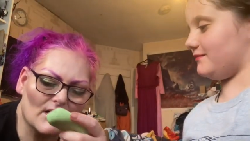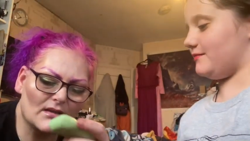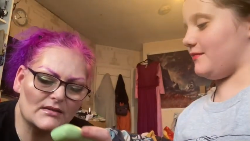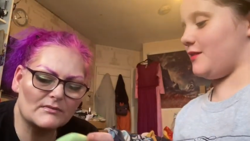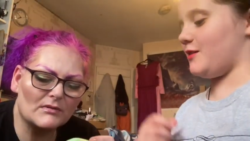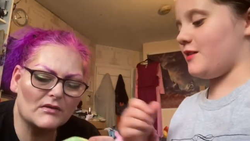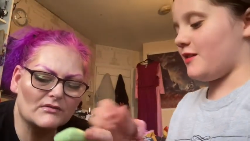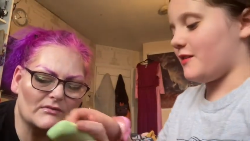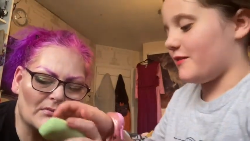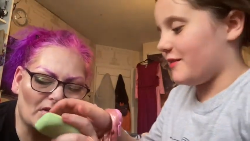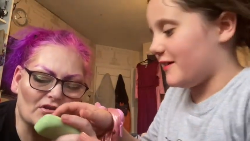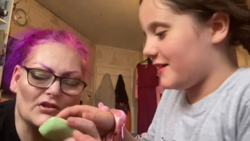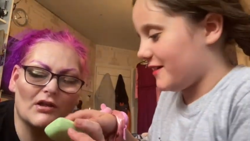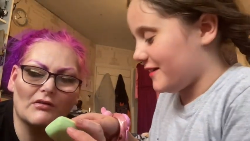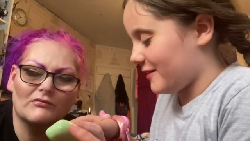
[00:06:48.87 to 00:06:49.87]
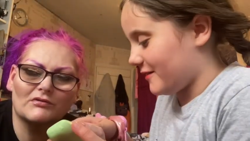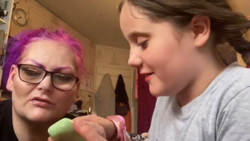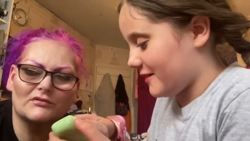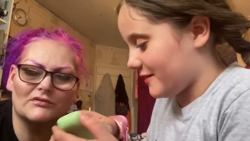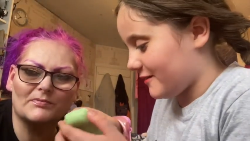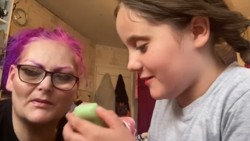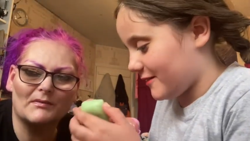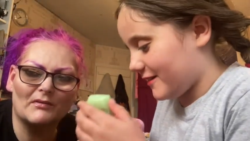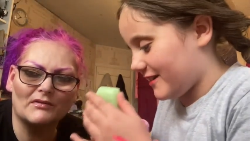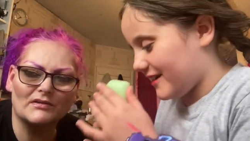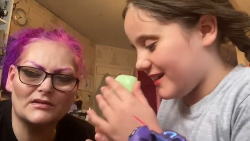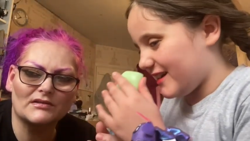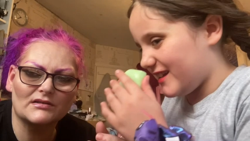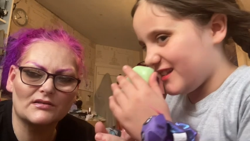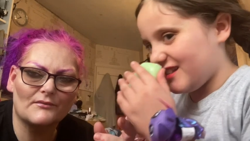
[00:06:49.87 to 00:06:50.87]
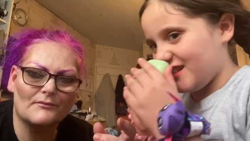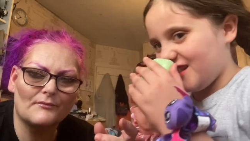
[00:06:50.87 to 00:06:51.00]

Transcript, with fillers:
Speaker 1: it smells like my childhood, to be honest.